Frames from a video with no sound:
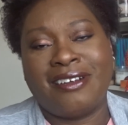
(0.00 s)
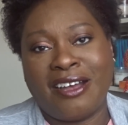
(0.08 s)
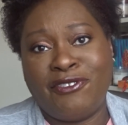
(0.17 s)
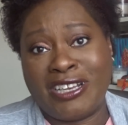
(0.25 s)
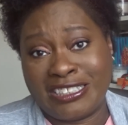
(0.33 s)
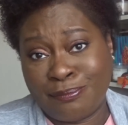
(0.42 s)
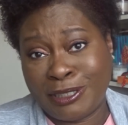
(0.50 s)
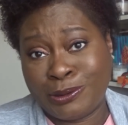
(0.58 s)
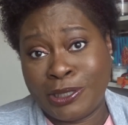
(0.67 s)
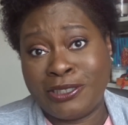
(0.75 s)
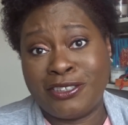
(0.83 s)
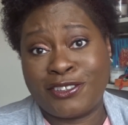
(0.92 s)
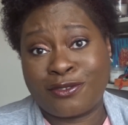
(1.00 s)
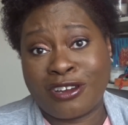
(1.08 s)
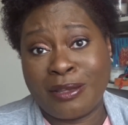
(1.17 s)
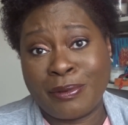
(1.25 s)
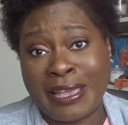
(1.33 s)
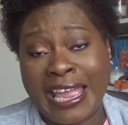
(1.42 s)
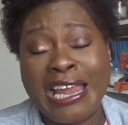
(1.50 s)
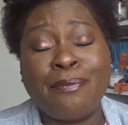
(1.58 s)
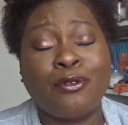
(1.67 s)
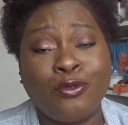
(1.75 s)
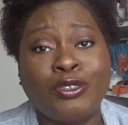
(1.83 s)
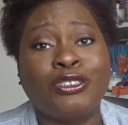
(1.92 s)
I think that's the best way to describe it.
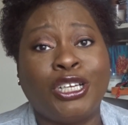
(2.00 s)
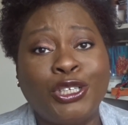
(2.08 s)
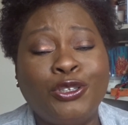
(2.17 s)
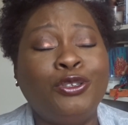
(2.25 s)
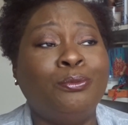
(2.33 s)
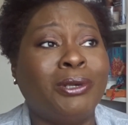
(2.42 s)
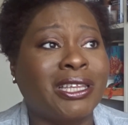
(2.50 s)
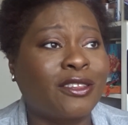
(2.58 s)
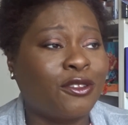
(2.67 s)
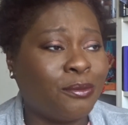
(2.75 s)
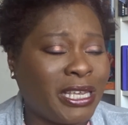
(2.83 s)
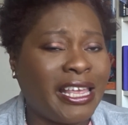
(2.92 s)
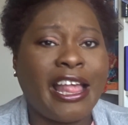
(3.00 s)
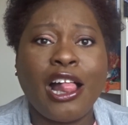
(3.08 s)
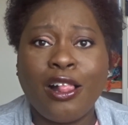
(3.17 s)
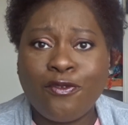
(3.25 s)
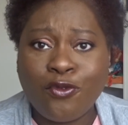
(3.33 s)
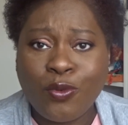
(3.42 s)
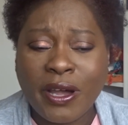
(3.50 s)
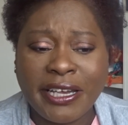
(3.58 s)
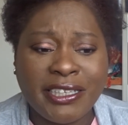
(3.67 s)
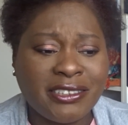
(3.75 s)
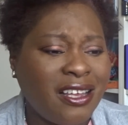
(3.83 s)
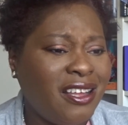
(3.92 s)
April wasn't a good month for me health
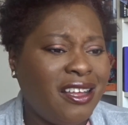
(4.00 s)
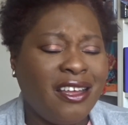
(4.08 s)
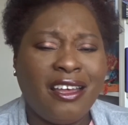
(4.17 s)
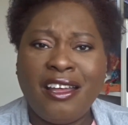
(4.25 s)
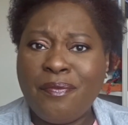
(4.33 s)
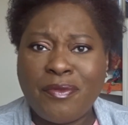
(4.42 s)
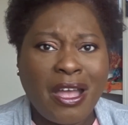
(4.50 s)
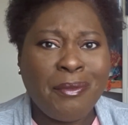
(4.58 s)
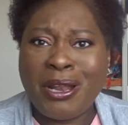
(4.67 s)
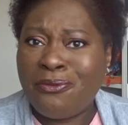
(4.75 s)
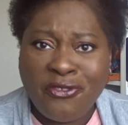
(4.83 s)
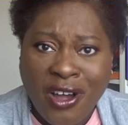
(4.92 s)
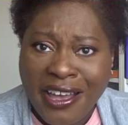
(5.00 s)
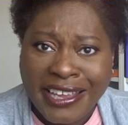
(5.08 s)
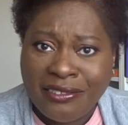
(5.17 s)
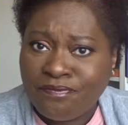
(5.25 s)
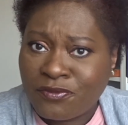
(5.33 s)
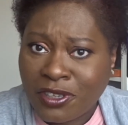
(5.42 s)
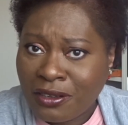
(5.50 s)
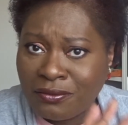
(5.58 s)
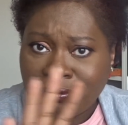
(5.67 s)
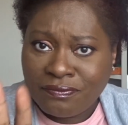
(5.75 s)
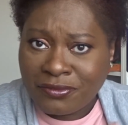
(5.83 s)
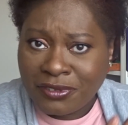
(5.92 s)
wise I mean, I'm fine,
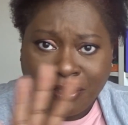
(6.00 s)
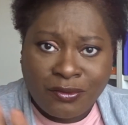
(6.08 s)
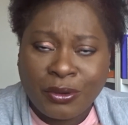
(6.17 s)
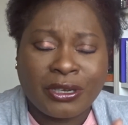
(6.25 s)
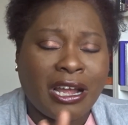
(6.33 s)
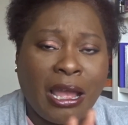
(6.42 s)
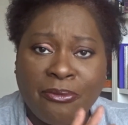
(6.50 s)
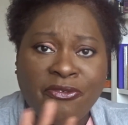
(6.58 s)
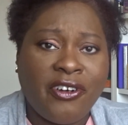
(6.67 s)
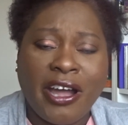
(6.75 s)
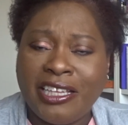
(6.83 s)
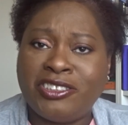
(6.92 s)
don't worry, I'm fine.